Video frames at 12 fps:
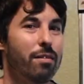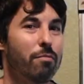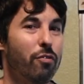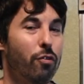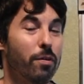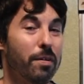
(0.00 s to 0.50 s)

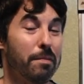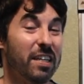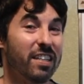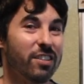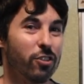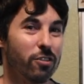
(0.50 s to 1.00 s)
Before we
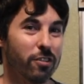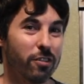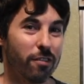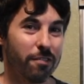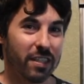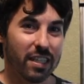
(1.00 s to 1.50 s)
begin, children,
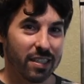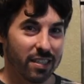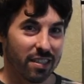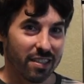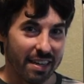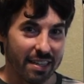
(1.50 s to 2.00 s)
don't forget
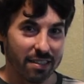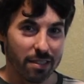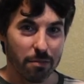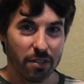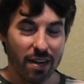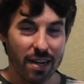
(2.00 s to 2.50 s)
to like and
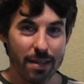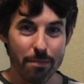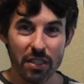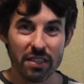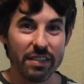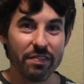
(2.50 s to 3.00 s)
subscribe
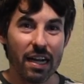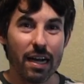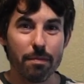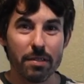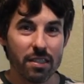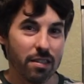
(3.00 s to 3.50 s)
and leave
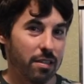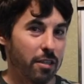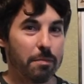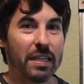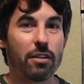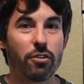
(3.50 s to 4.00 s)
comments to
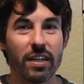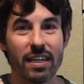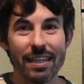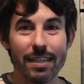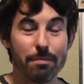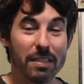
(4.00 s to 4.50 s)
tell me how great
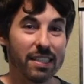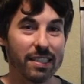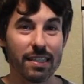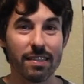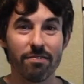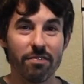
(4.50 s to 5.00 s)
I am, and
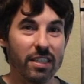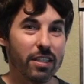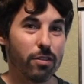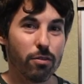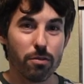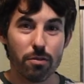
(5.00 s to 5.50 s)
send the
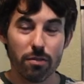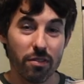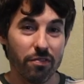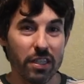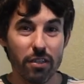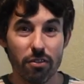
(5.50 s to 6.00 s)

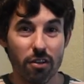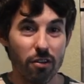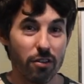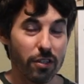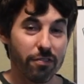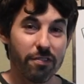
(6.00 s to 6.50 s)
video to
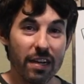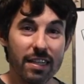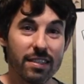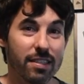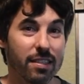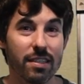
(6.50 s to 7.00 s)
all your
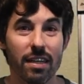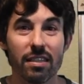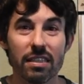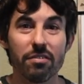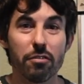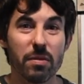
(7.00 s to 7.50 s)
friends and
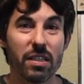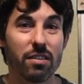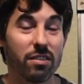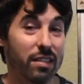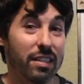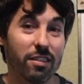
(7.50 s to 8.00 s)
tell everybody
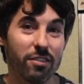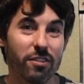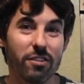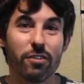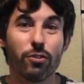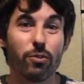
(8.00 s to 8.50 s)
so they can
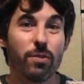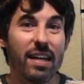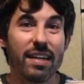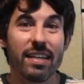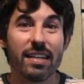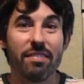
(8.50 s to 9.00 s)
learn too, and
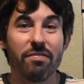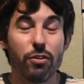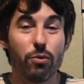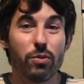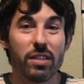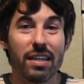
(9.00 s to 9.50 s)
I can get
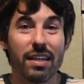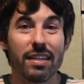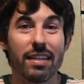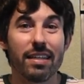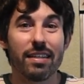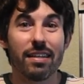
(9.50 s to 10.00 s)
views and I
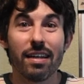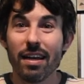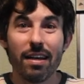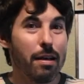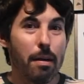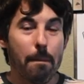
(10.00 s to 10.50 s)
can get
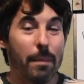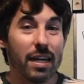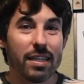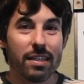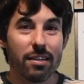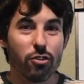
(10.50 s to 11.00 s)

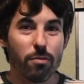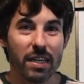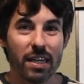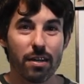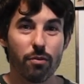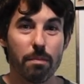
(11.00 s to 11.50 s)
monetized. Oh my
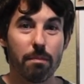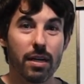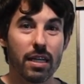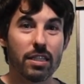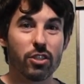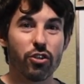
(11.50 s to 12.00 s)
god, I want
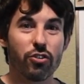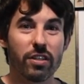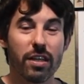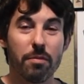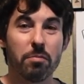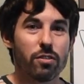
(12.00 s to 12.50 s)
money, children.
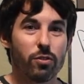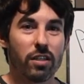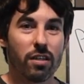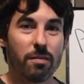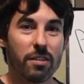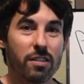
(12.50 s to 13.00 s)
So we're
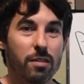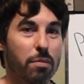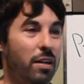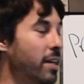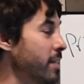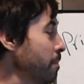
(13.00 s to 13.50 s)
talking about the
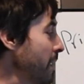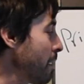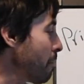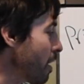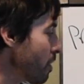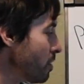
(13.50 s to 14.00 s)
supply and
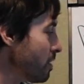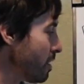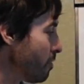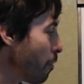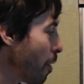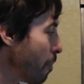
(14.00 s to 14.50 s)
demand model,
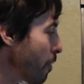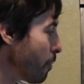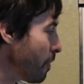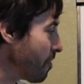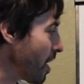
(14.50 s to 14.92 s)
and remember, we've